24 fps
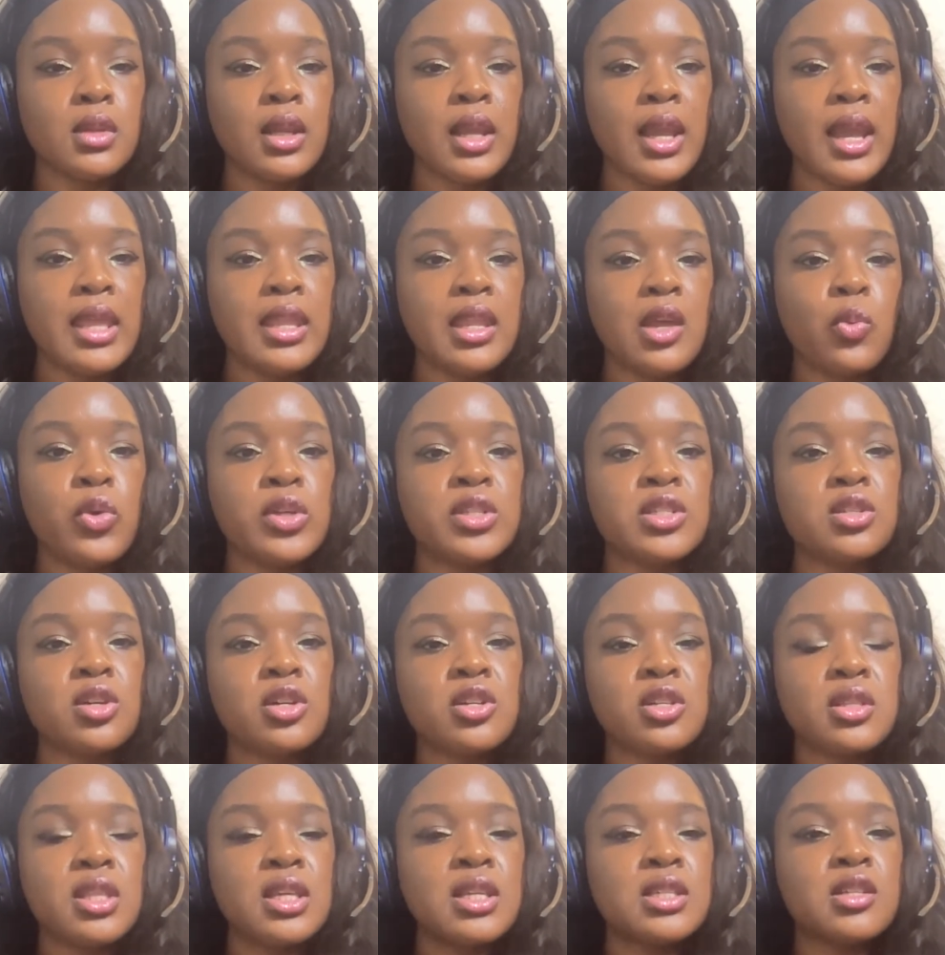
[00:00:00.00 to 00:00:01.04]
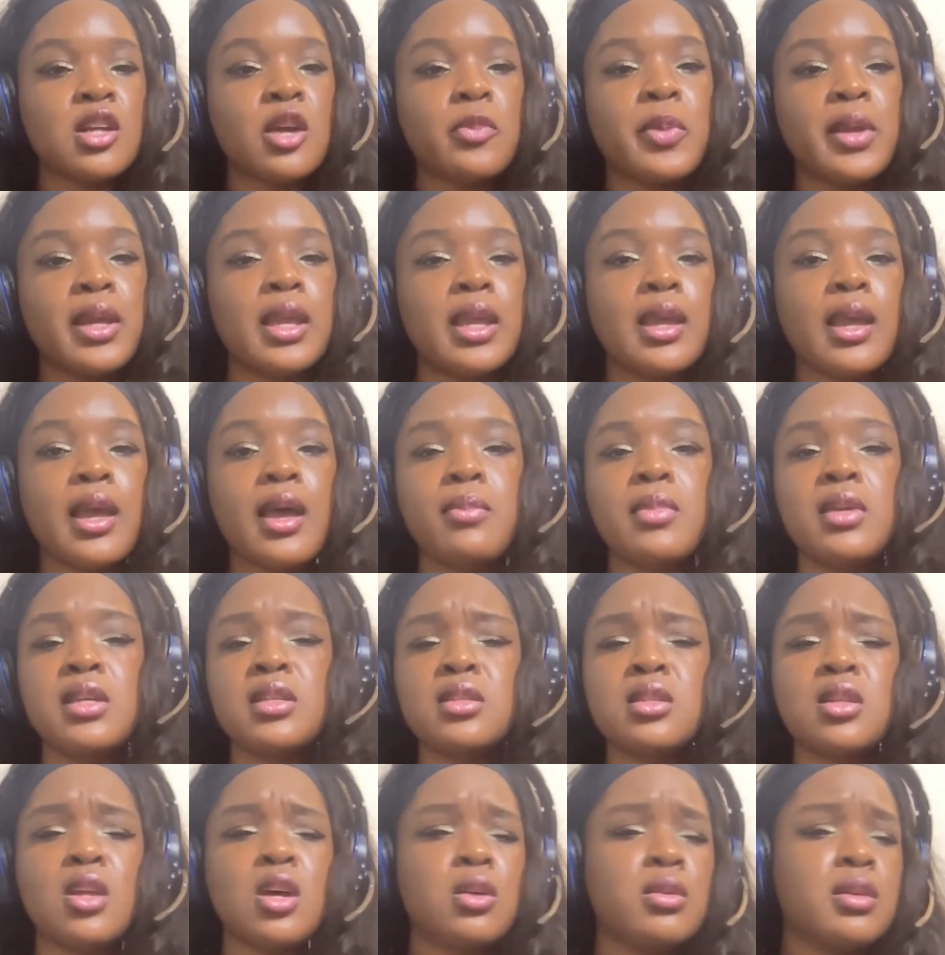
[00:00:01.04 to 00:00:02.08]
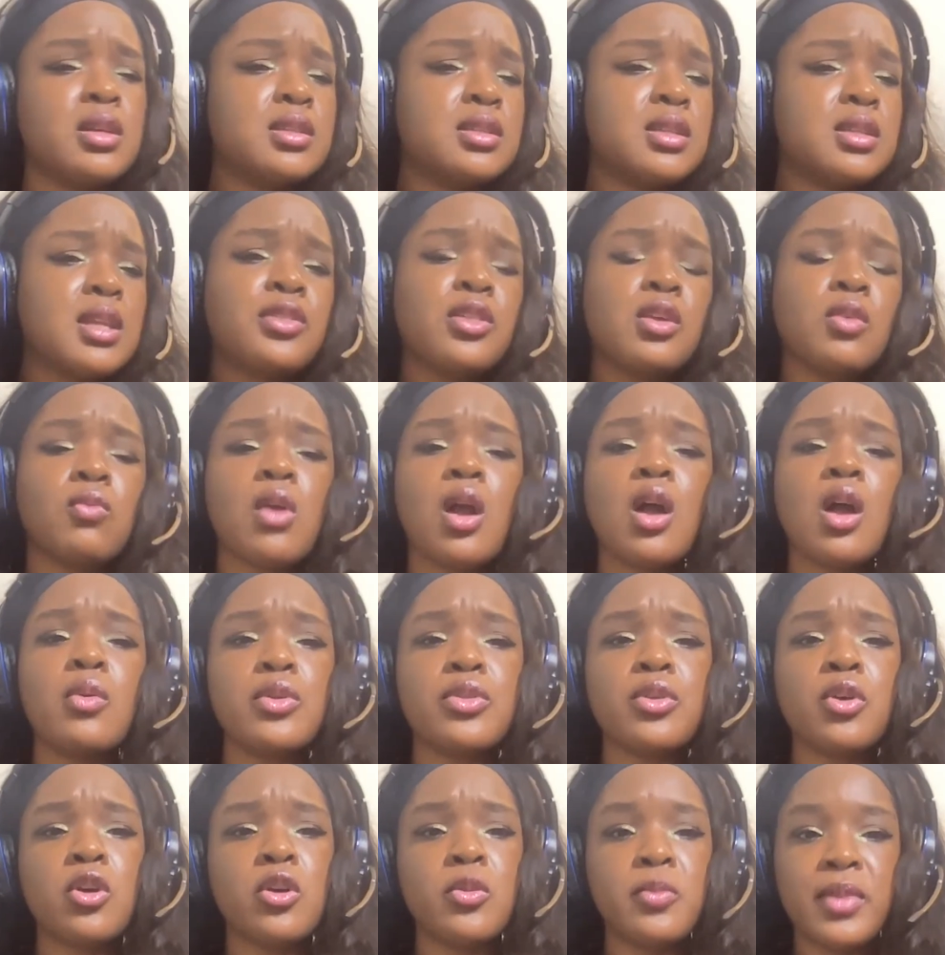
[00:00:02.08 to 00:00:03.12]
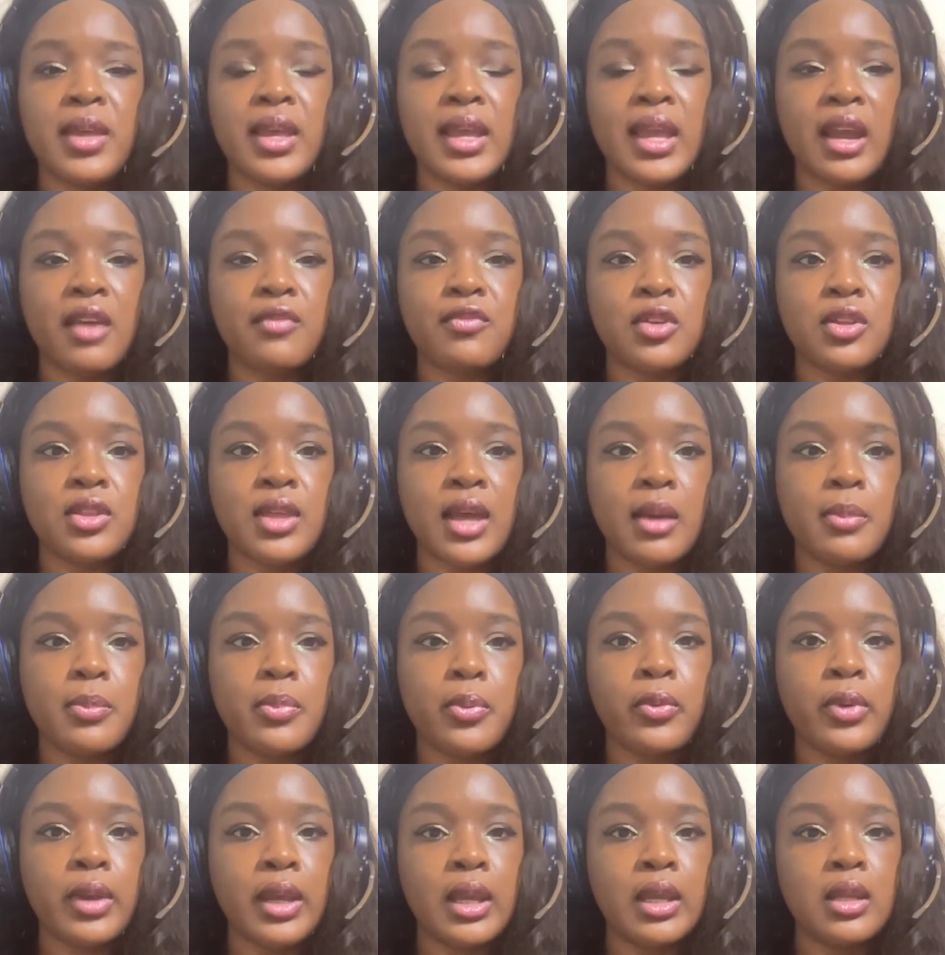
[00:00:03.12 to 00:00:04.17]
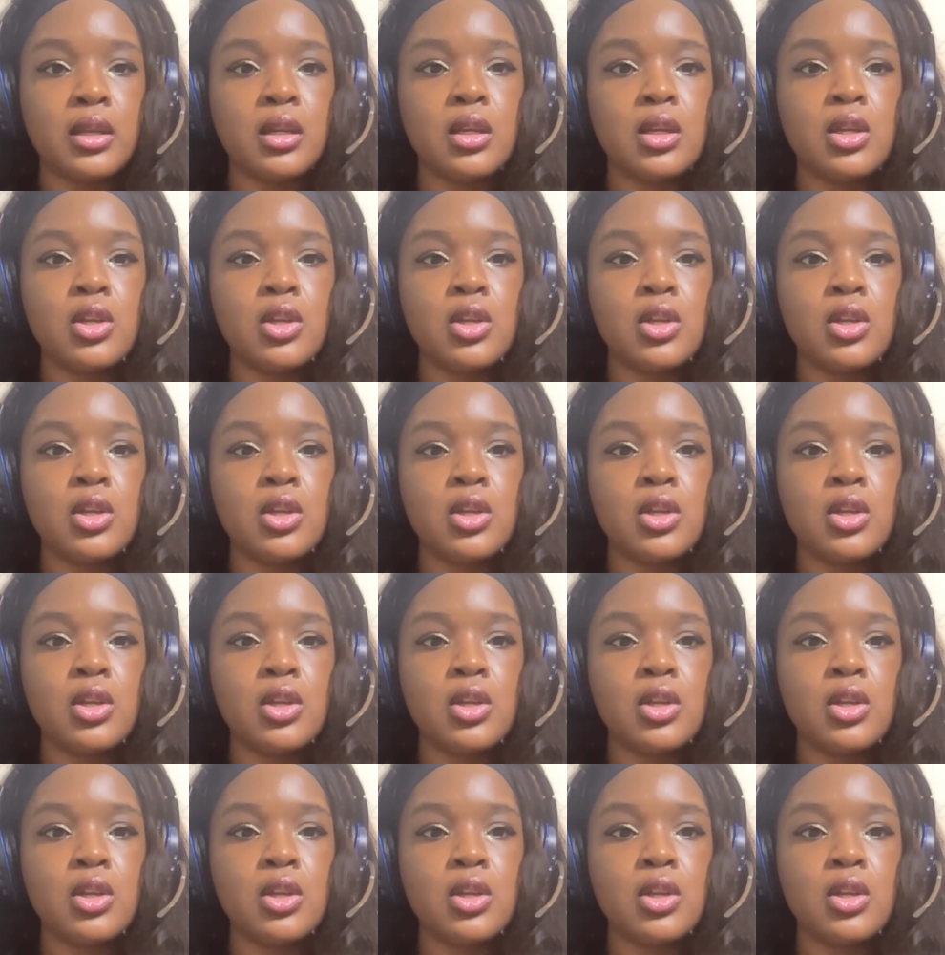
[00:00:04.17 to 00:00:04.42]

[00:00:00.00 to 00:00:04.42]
And then once things start picking up, it's nothing wrong with going big after that point.